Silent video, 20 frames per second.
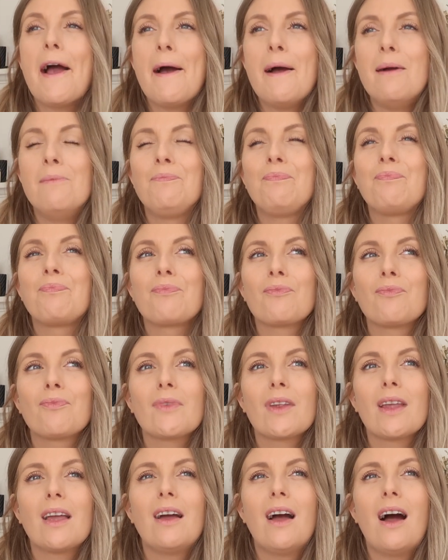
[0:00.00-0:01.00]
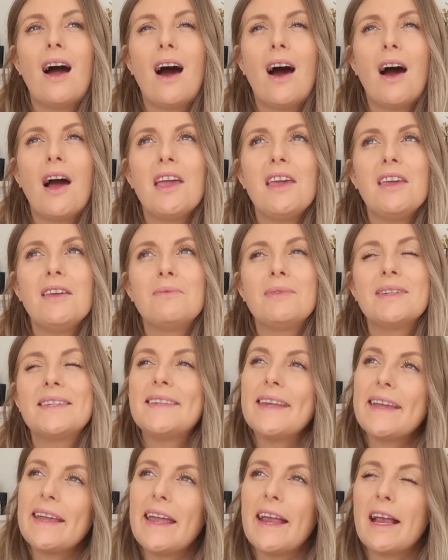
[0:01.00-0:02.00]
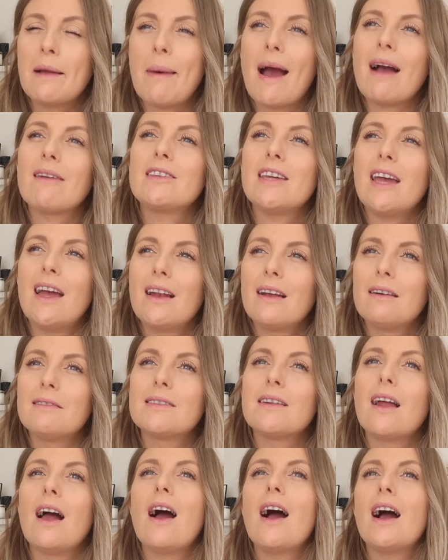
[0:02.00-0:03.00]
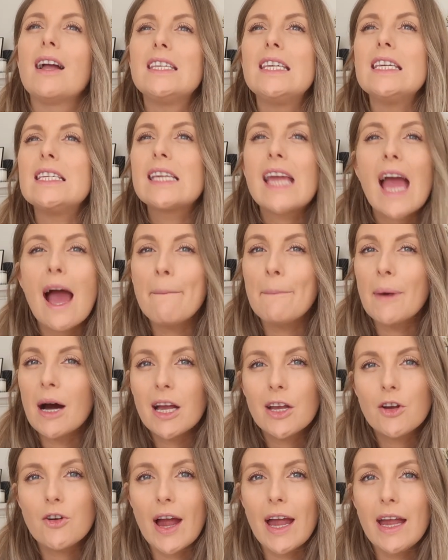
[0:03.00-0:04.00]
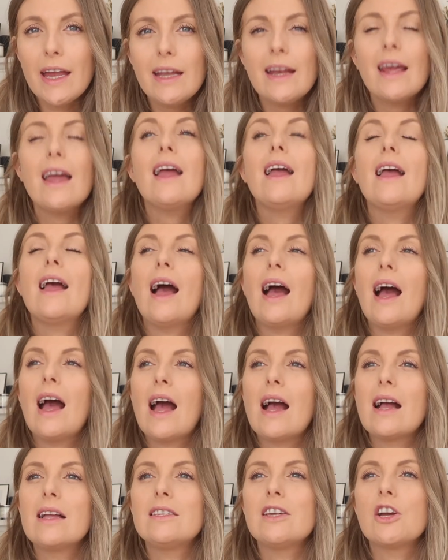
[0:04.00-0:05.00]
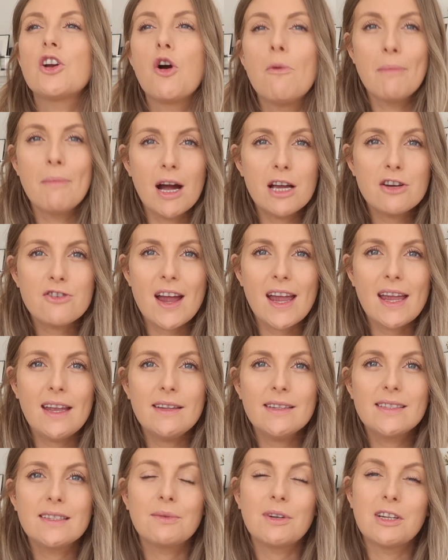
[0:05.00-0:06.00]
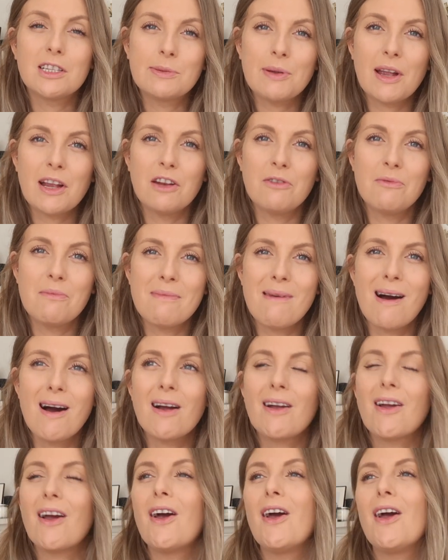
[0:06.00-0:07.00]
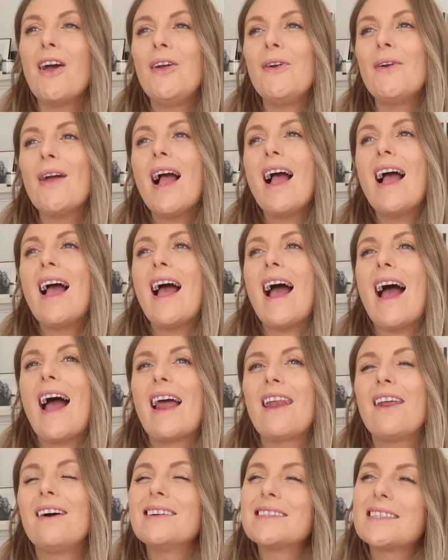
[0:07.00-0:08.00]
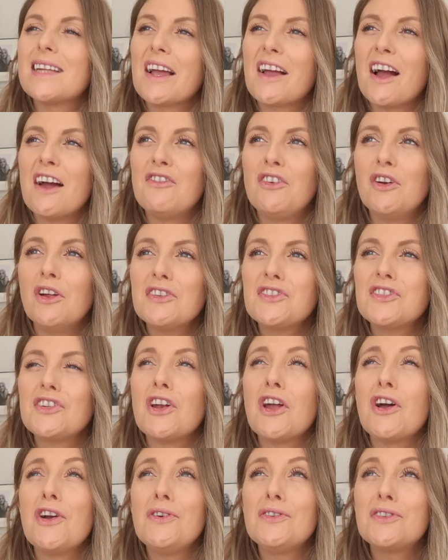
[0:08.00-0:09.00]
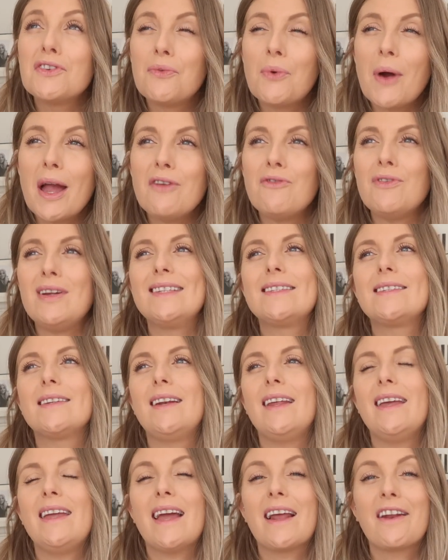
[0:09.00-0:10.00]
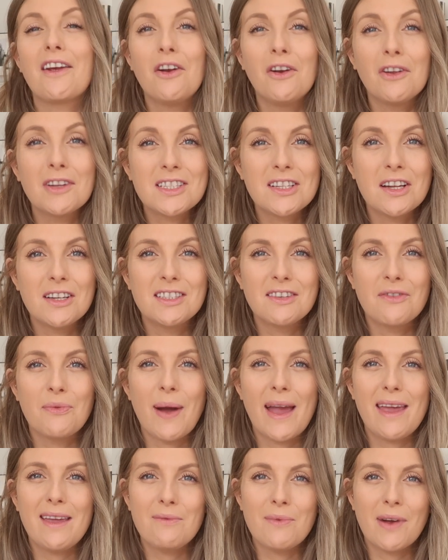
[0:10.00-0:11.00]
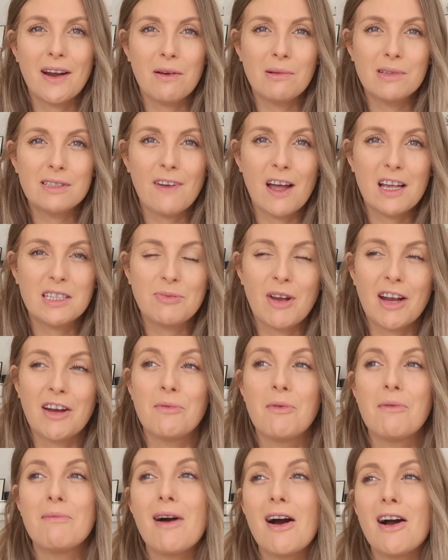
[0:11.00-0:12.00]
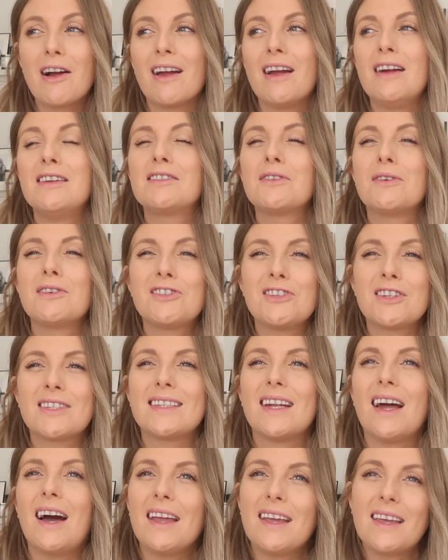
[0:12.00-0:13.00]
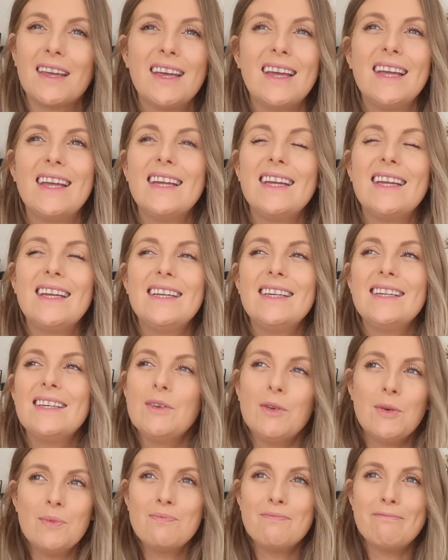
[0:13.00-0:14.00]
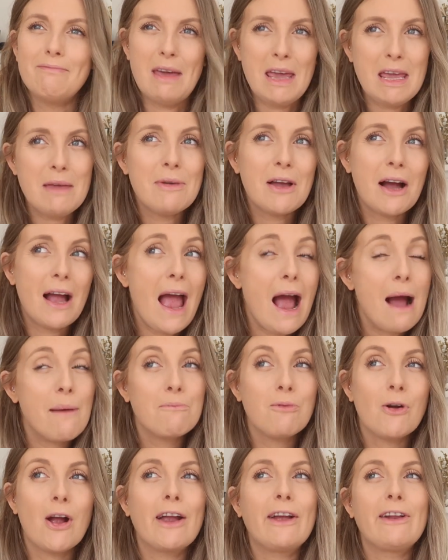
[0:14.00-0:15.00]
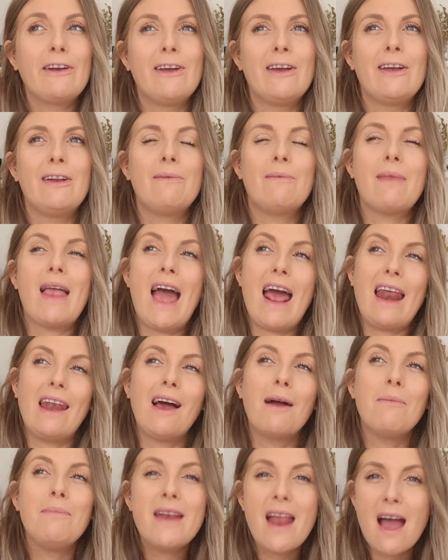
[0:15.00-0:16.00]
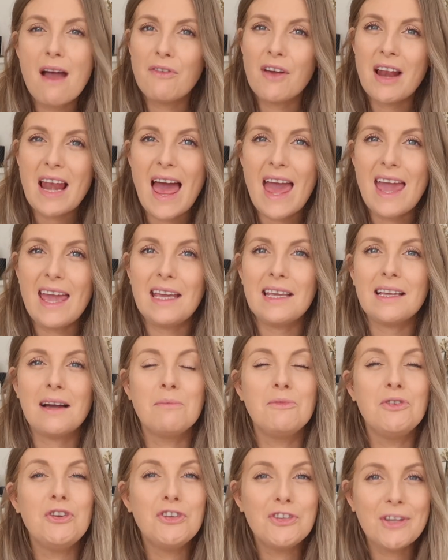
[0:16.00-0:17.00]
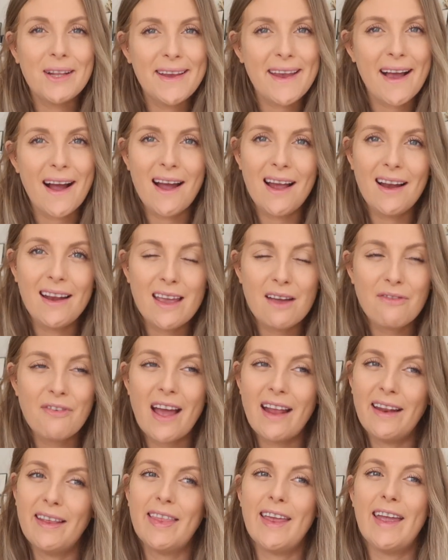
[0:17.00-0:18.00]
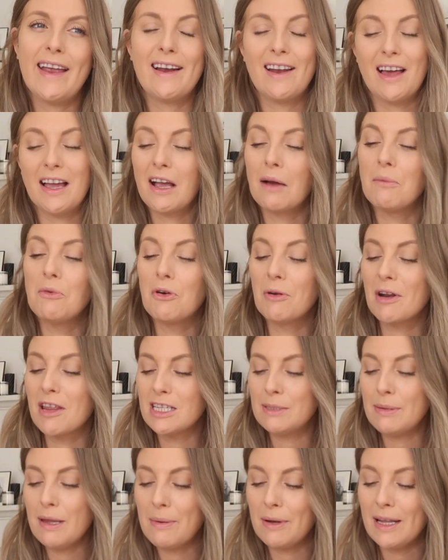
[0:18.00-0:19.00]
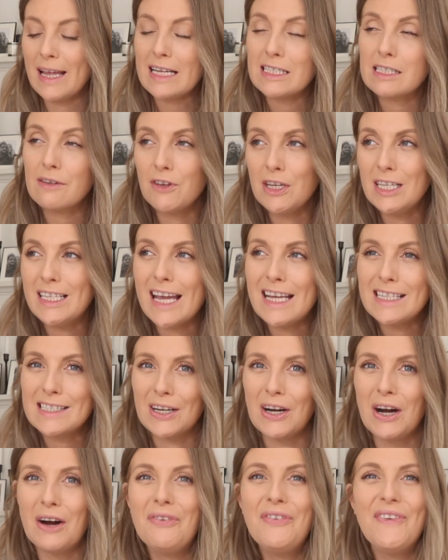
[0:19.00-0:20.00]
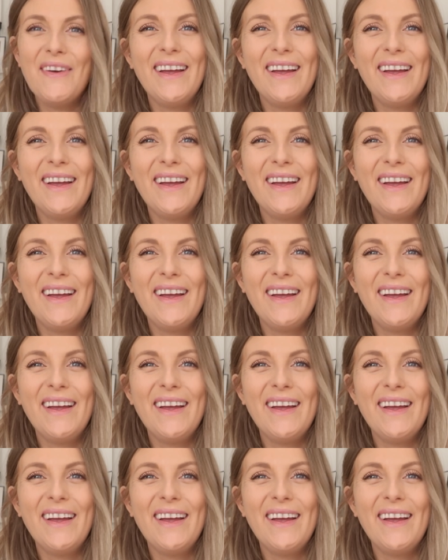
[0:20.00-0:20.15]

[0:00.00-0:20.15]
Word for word: Um, I was thinking about it and I was like, I did get a migraine and I migraines when I was pregnant with Margot and I was like, I've lost loads of weight recently and I lost loads of weight when I was first pregnant with Margot. So I was just like, maybe I am pregnant and I'm never late. I'm usually early if anything. Like I'm not one of those people who gets a few days off.